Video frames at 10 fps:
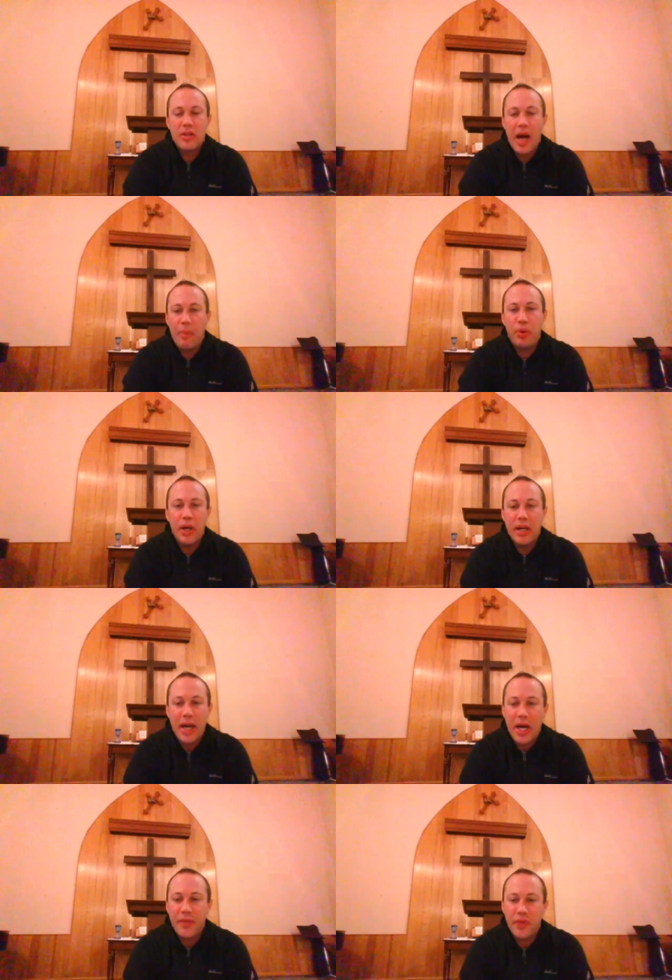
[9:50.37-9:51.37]
Do not put
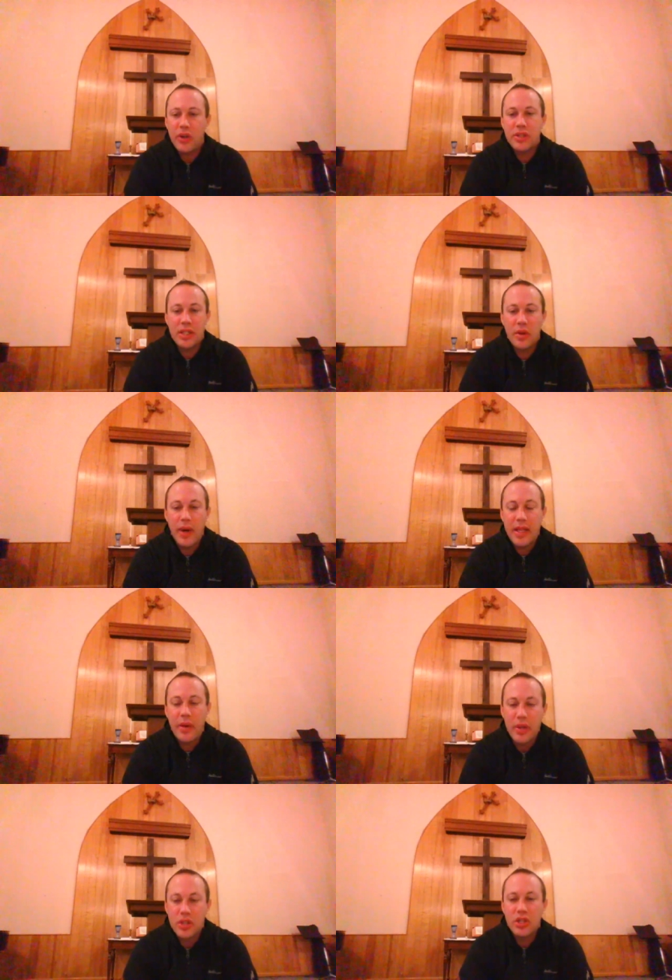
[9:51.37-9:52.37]
God first in the way
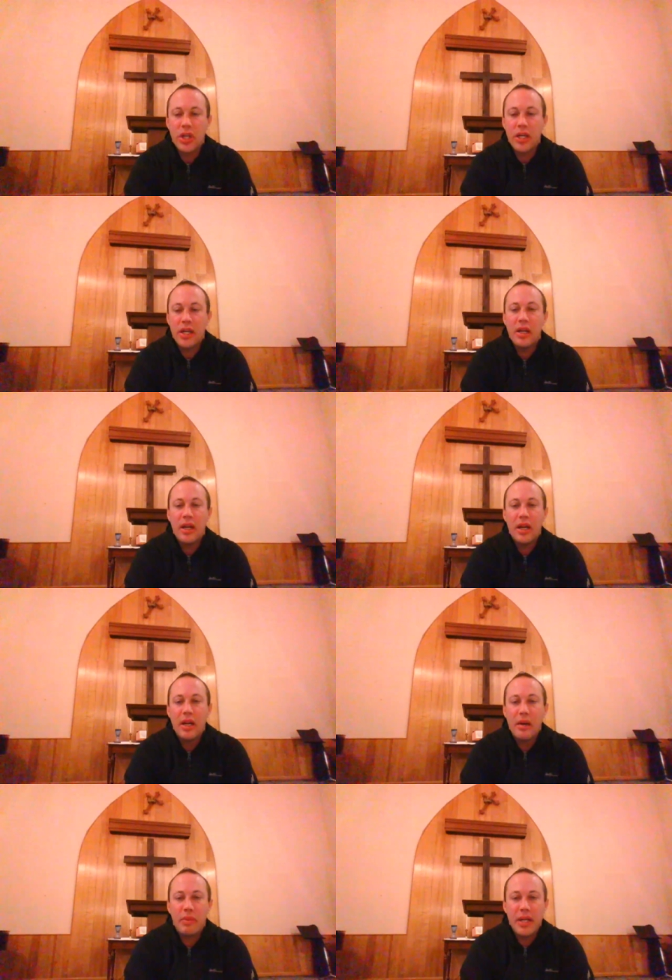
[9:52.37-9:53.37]
that we should.
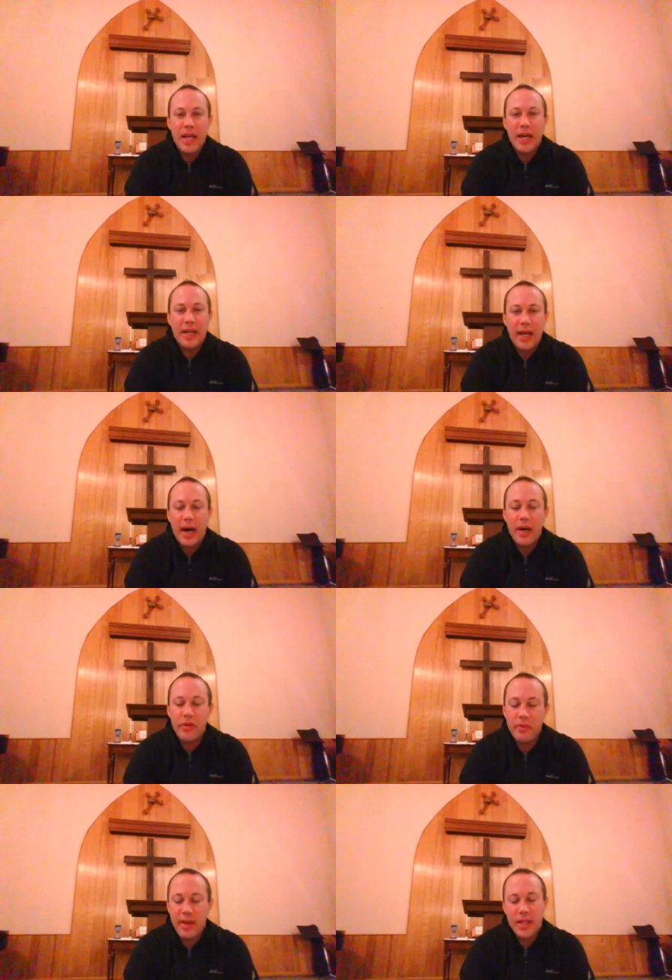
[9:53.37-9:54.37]
But yet God
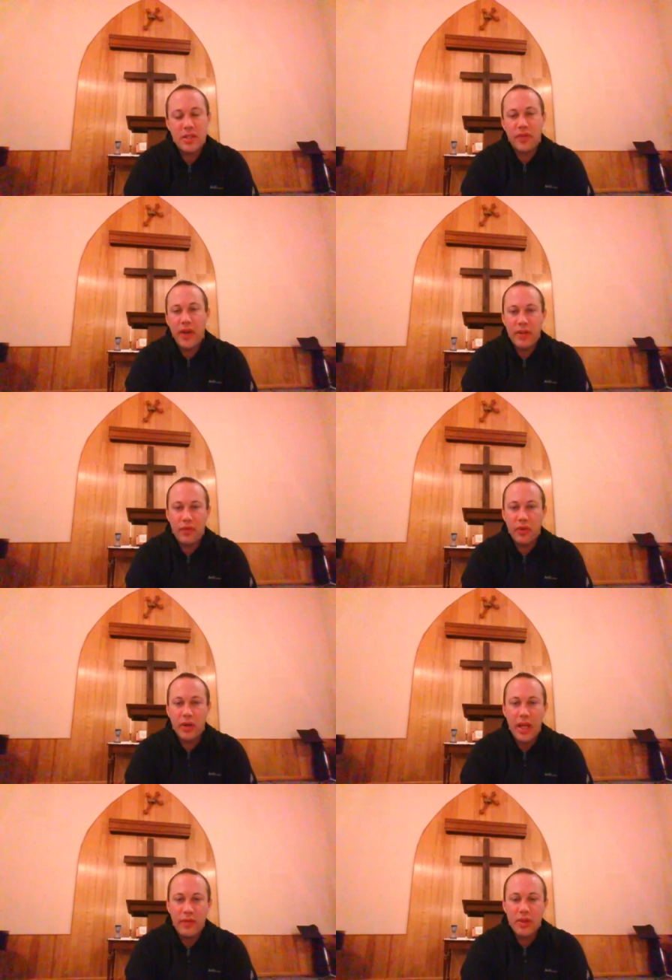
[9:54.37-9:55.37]
remains
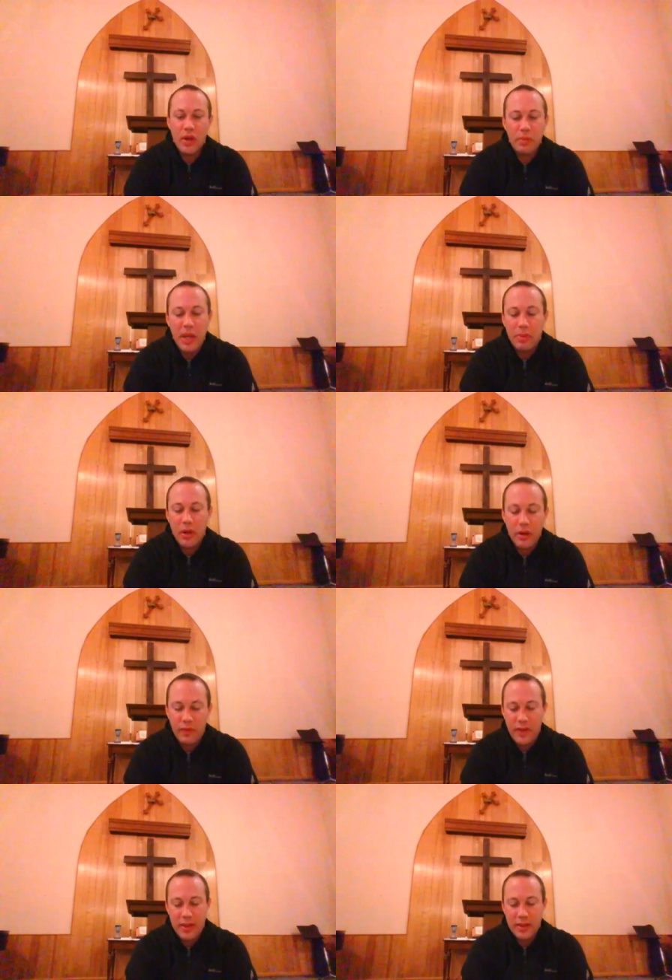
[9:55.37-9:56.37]
faithful even though people are
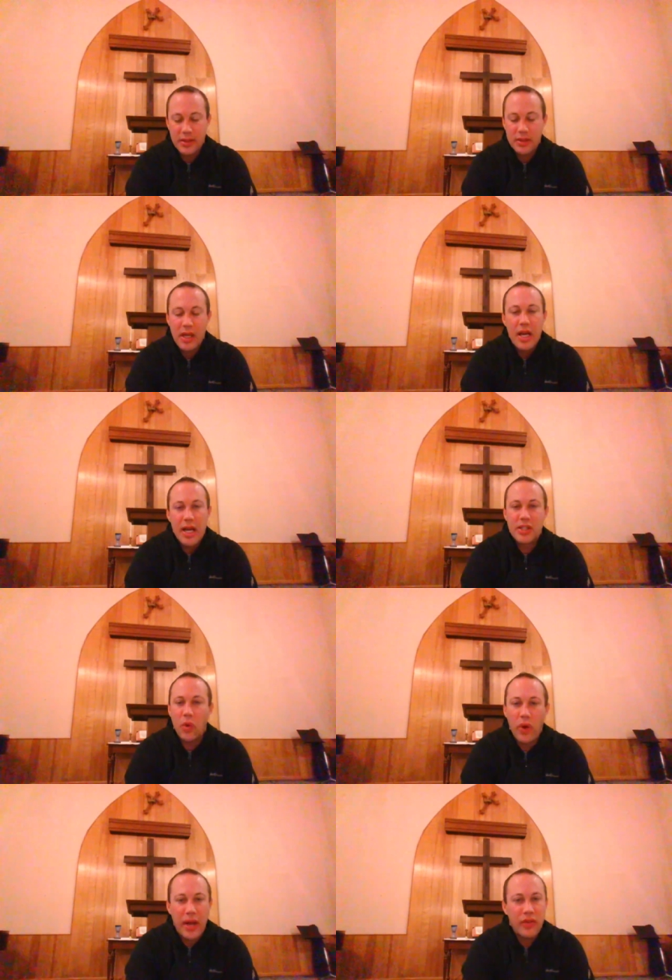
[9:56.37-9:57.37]
faithless. And
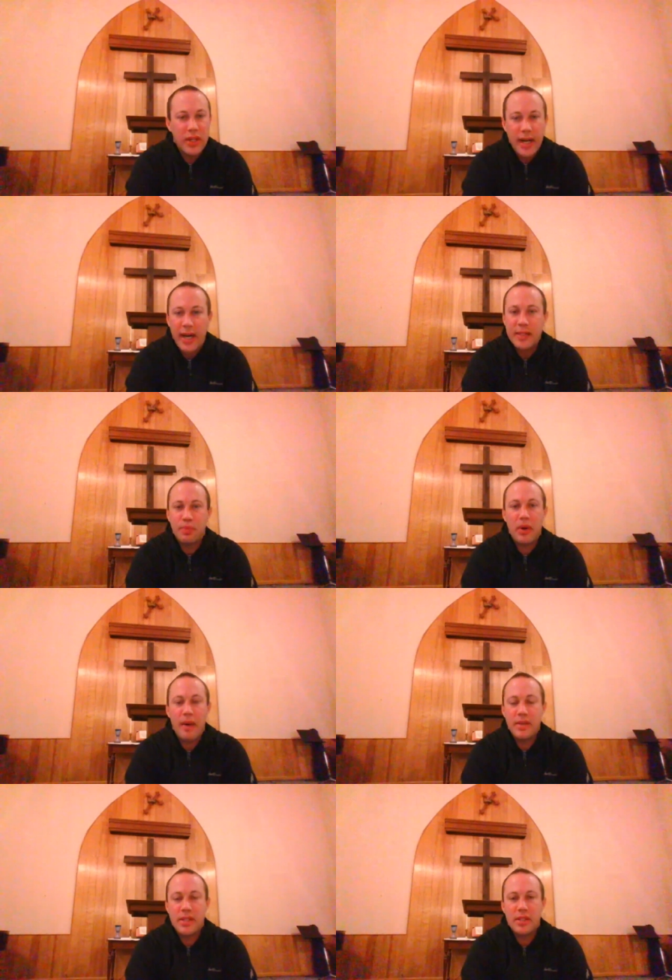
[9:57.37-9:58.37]
so whatever God's
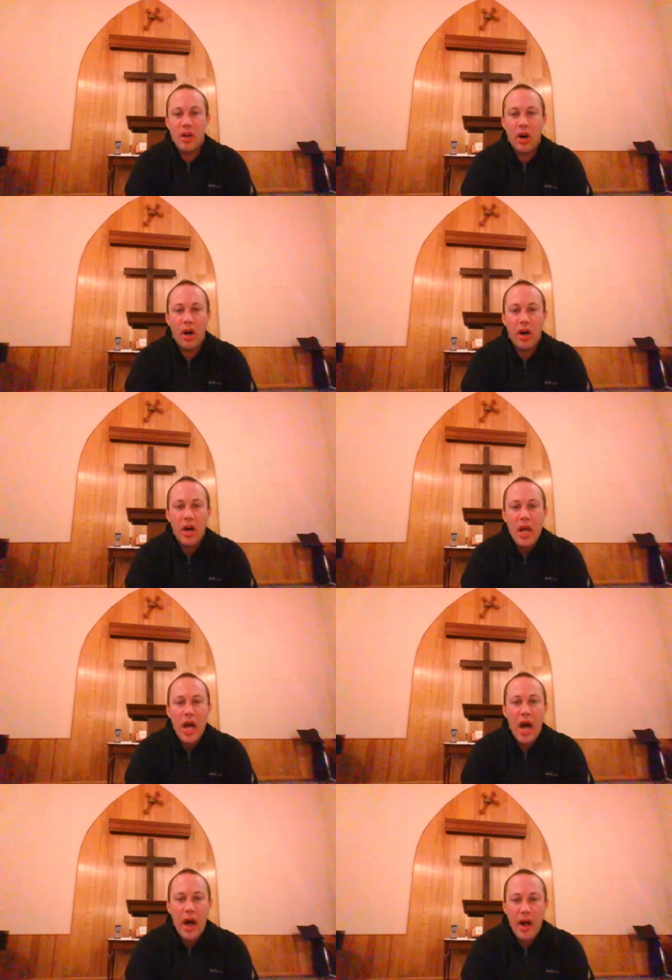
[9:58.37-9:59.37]
promises are,
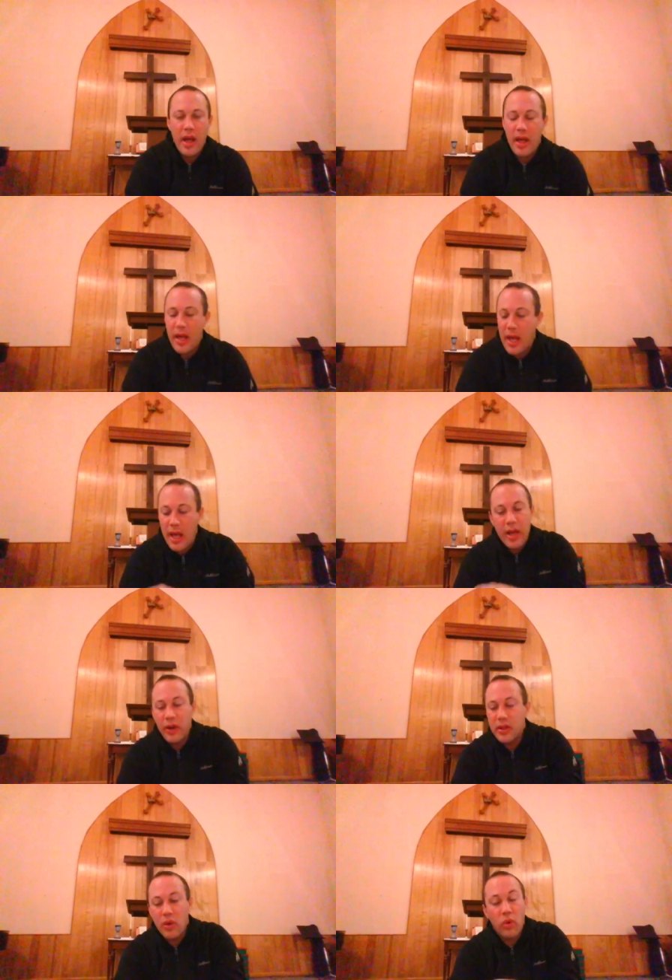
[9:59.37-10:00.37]
uh,
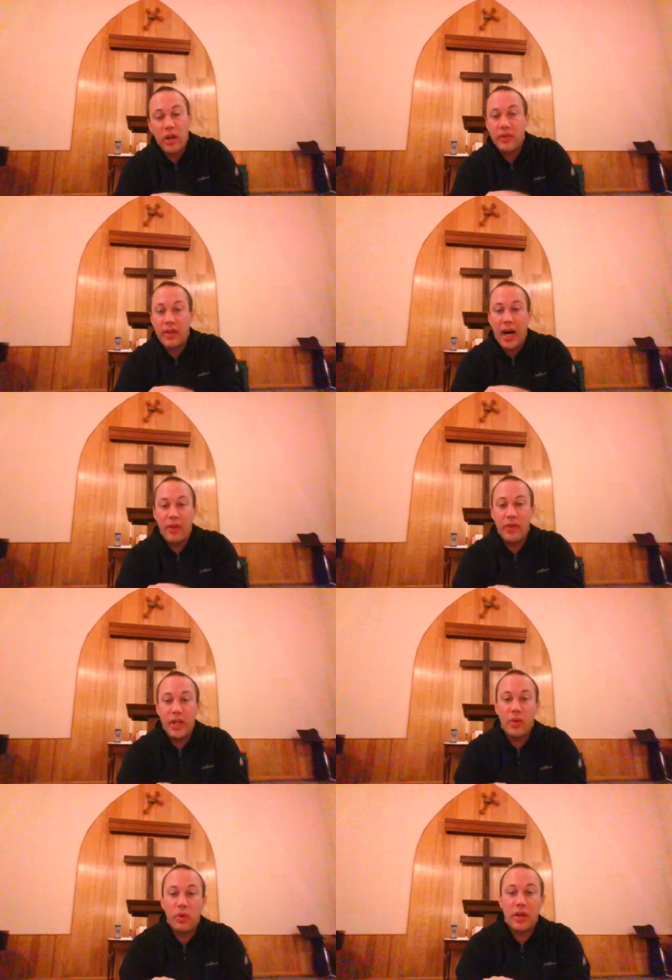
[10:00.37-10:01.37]
here in the Word of God,
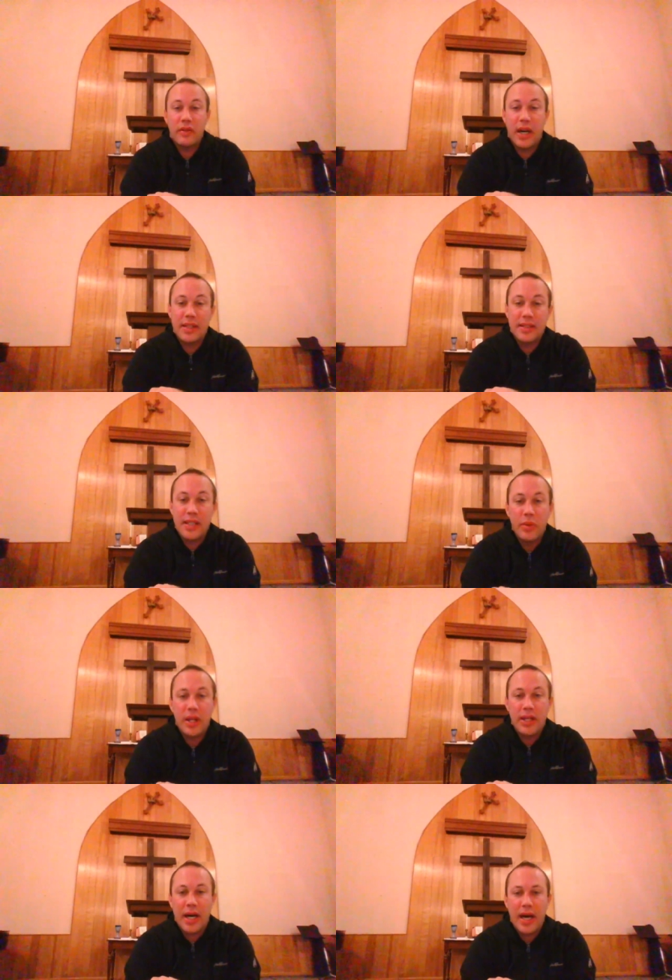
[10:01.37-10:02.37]
read the Word of God. See
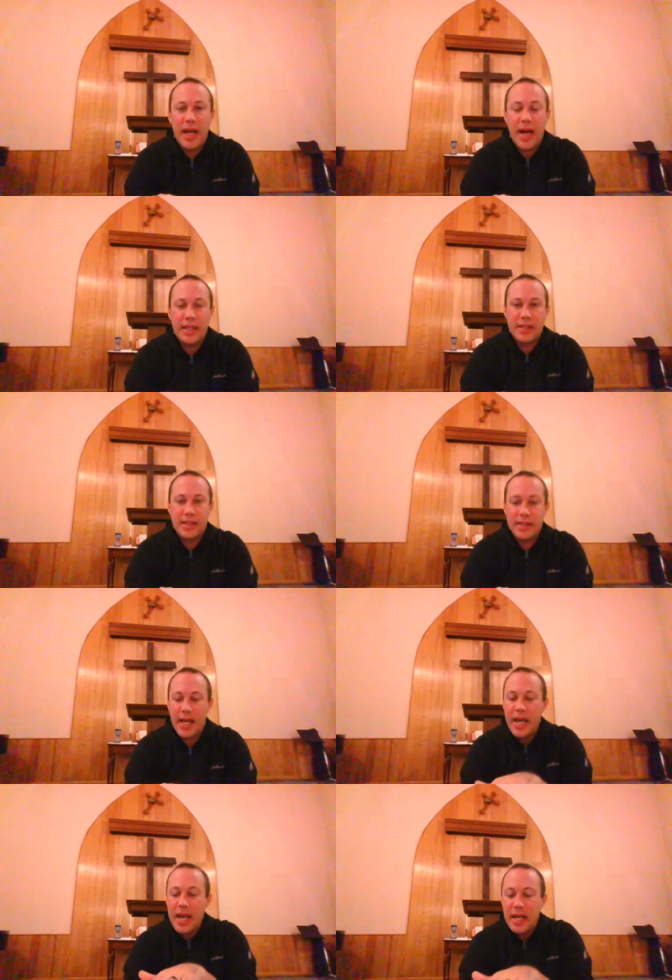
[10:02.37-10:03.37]
what God has to say.